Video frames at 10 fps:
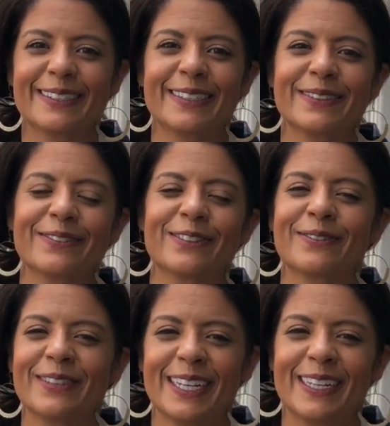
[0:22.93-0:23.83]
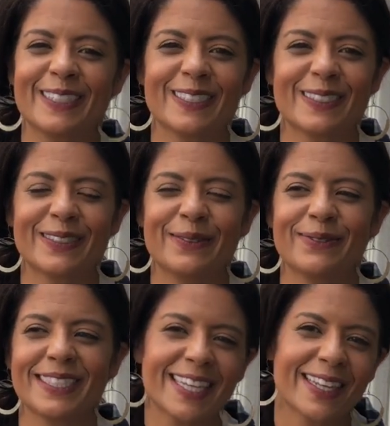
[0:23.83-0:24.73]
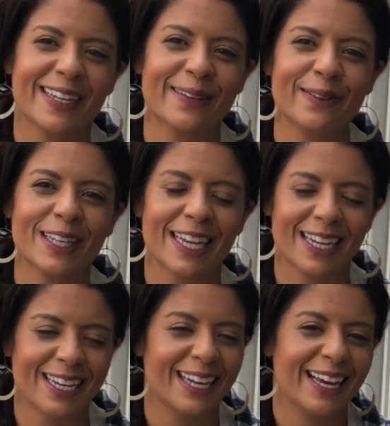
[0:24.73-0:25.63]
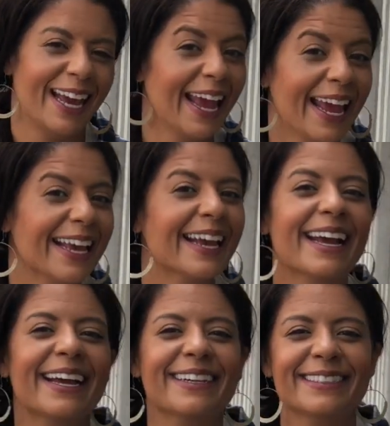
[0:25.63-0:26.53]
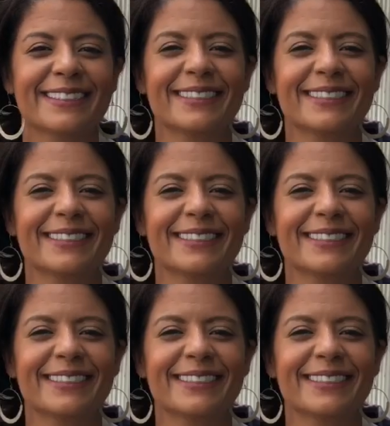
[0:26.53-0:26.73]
so for me it just seems silly to be like, hey guys.